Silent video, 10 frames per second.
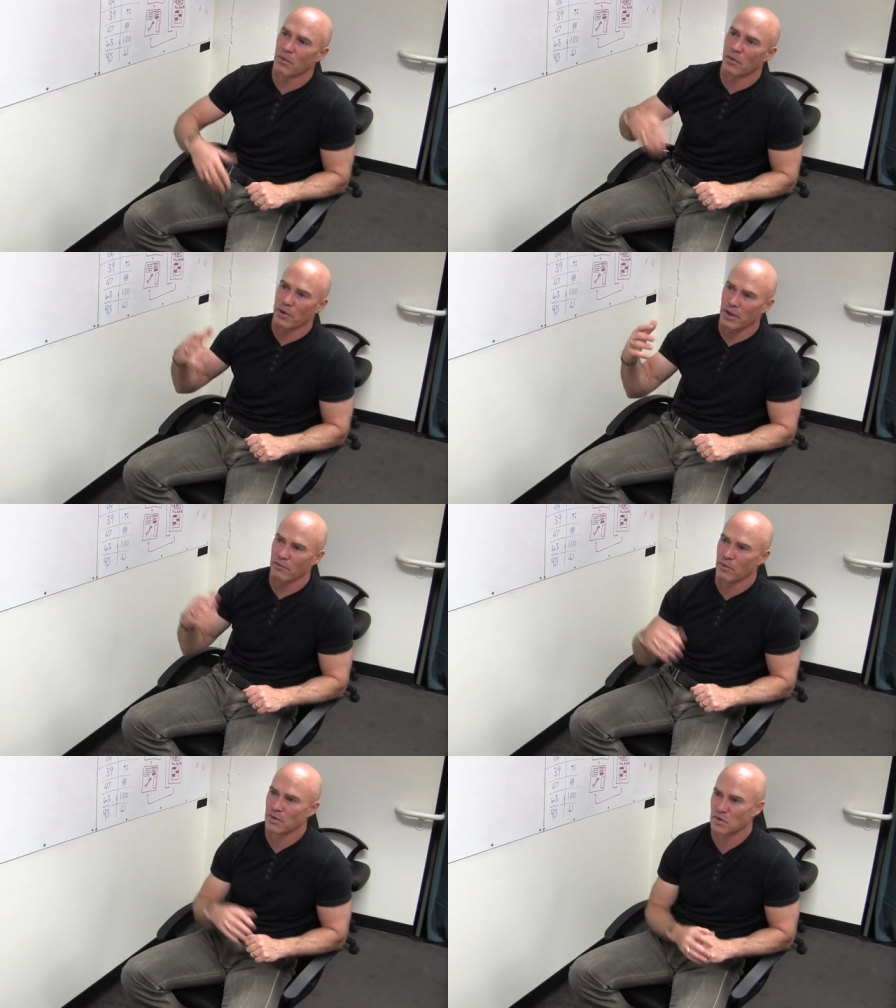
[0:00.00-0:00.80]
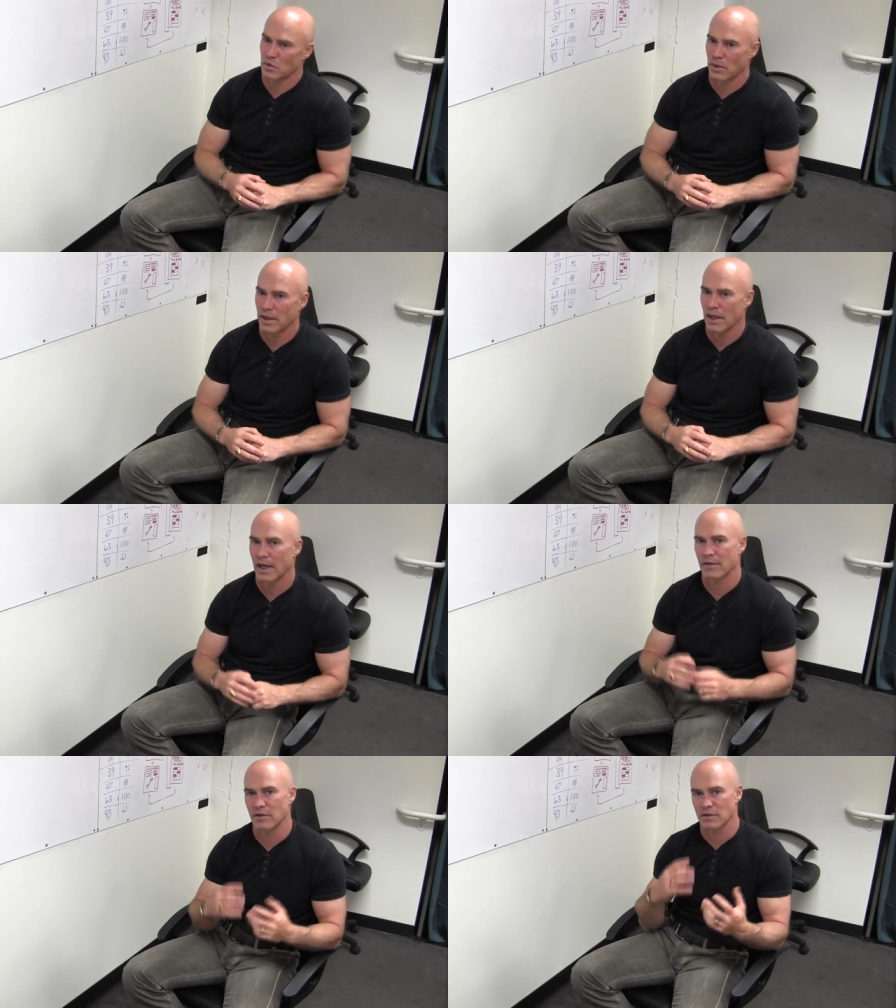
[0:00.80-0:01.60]
My recovery is great.
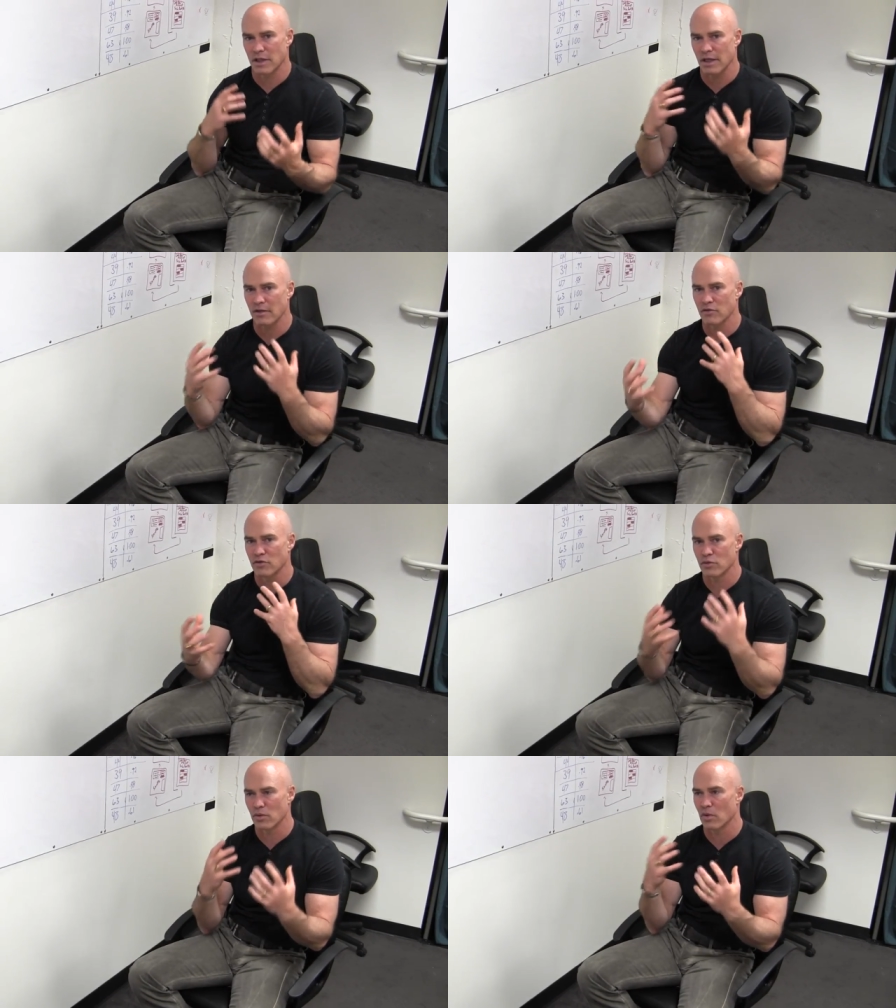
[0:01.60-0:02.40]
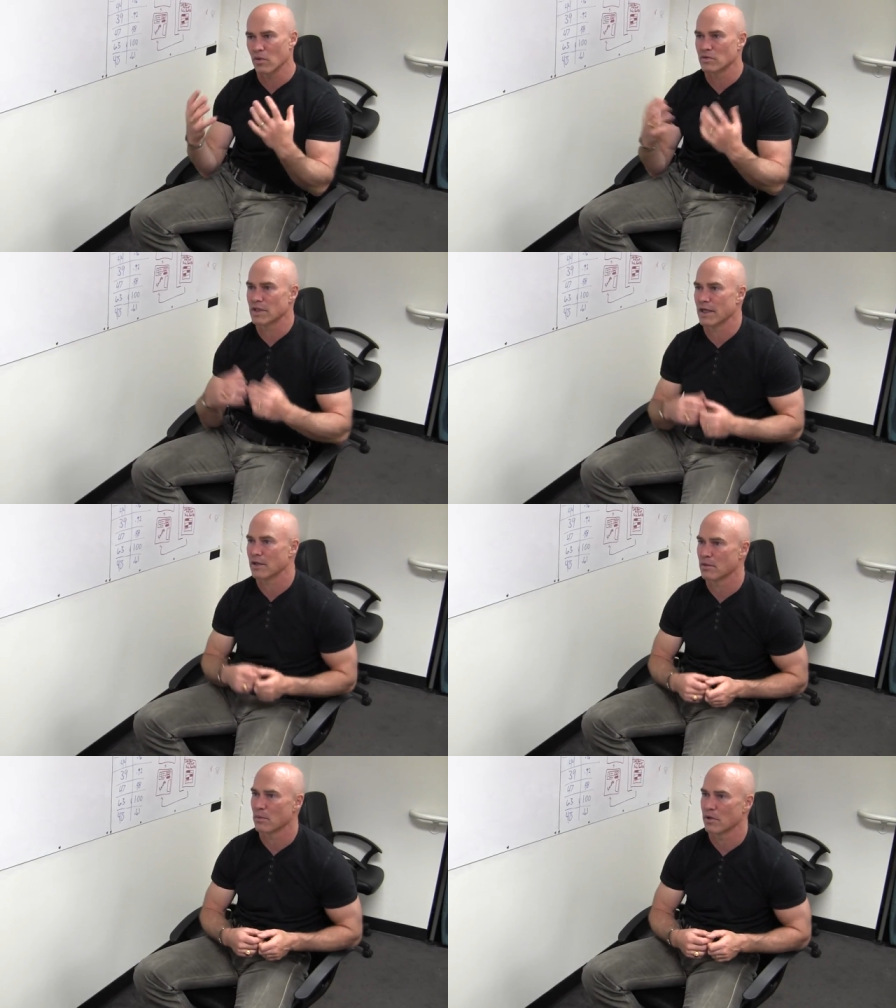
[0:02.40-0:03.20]
I had this kind of dual
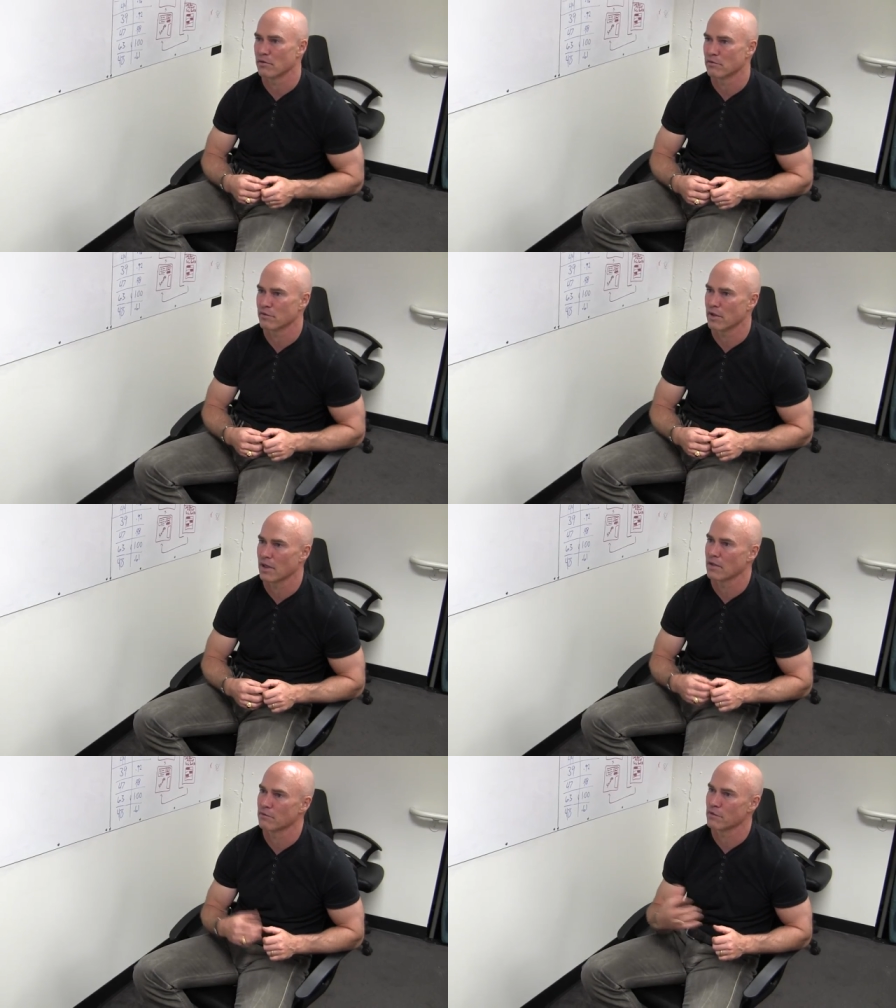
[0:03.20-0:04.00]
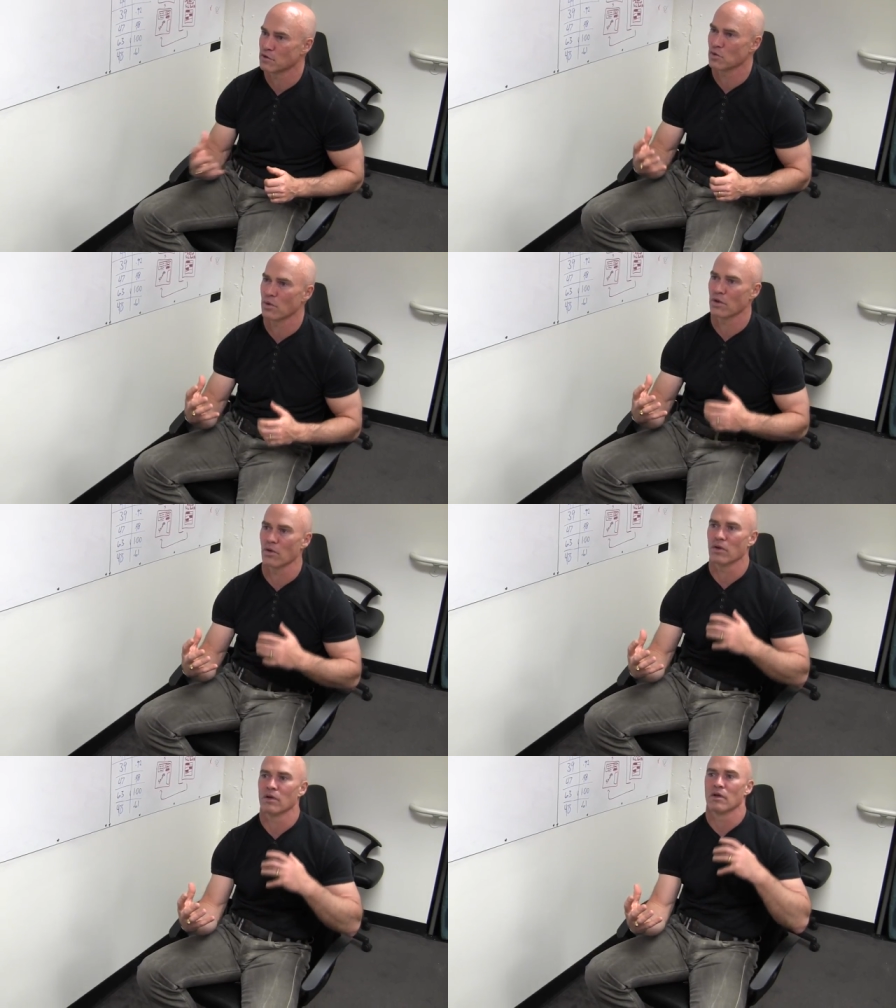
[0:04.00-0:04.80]
tandem of uh, fish
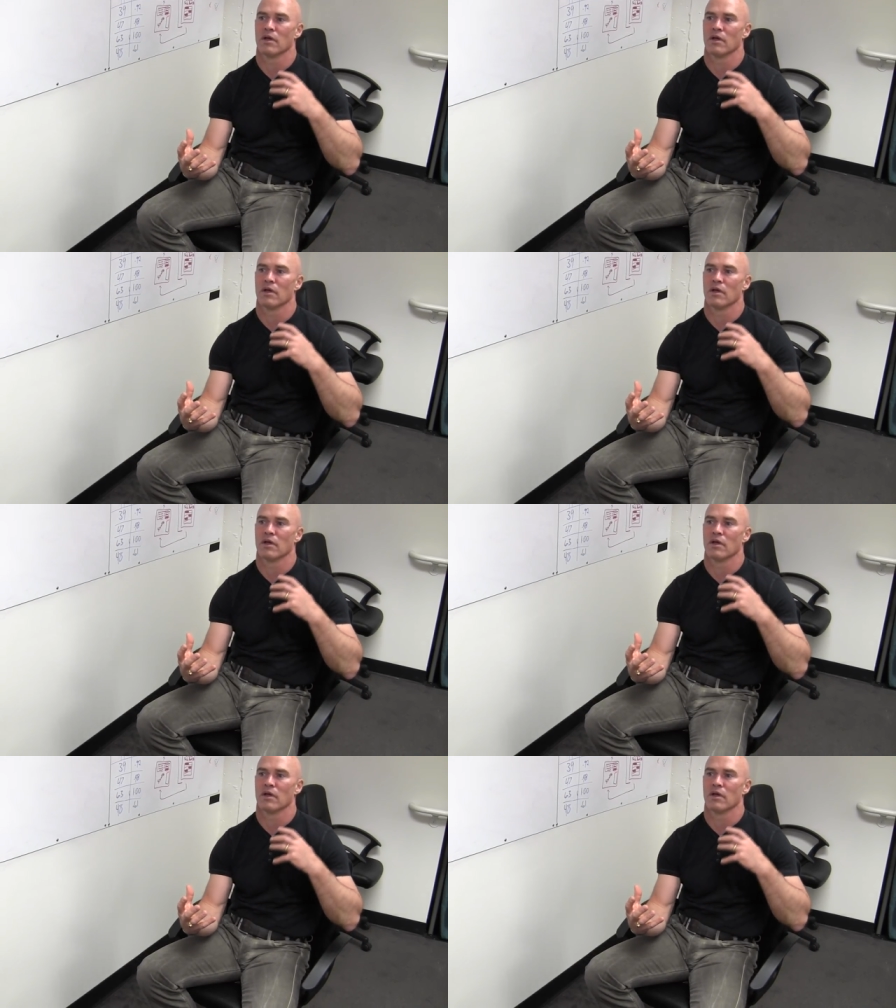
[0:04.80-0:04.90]
oil,